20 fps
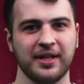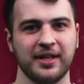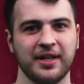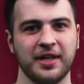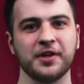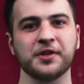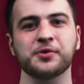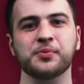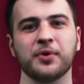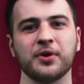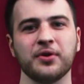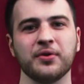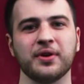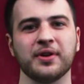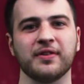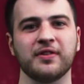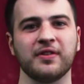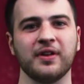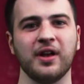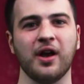Here's where you
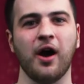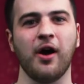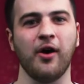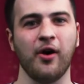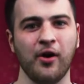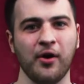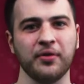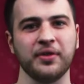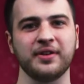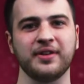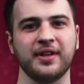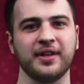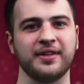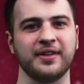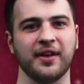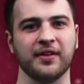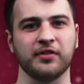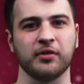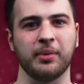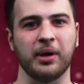can see all the
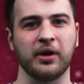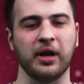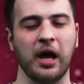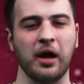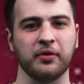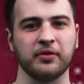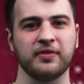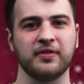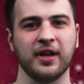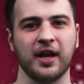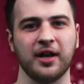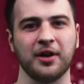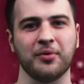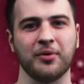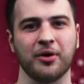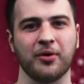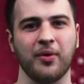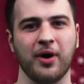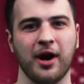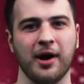details about outstanding
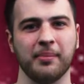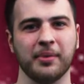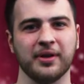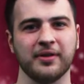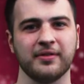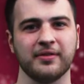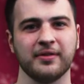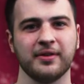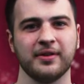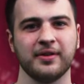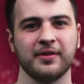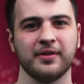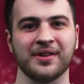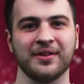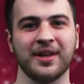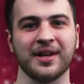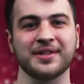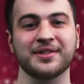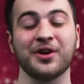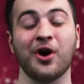requirements.
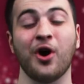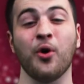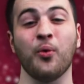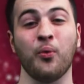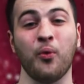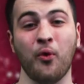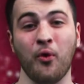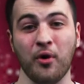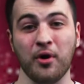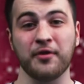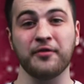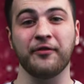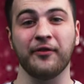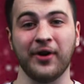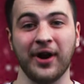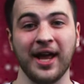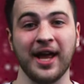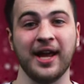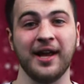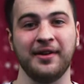Select Award for
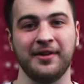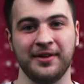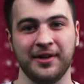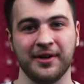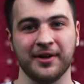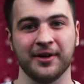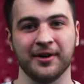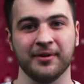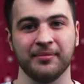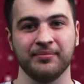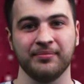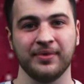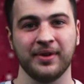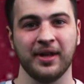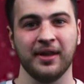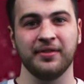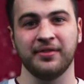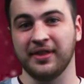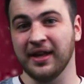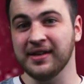Aid Year,
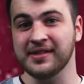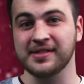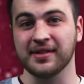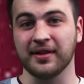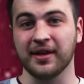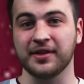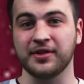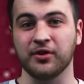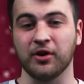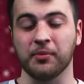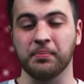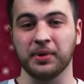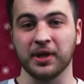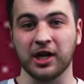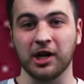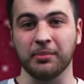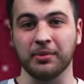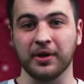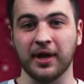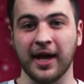then select your
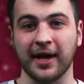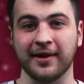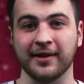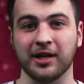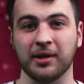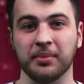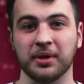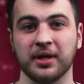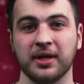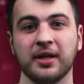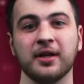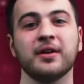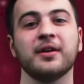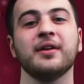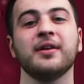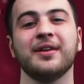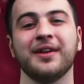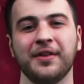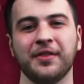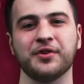applicable academic year
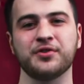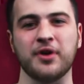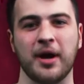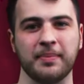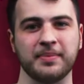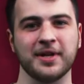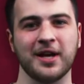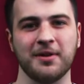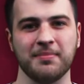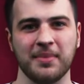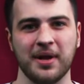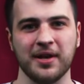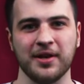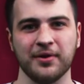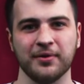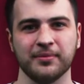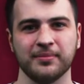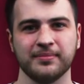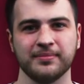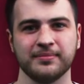in the drop-down menu.
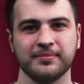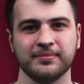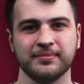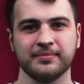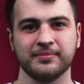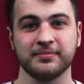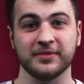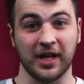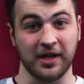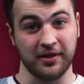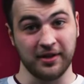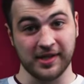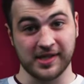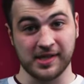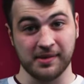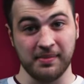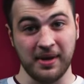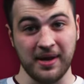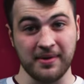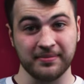Then click
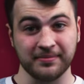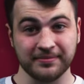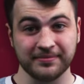Submit.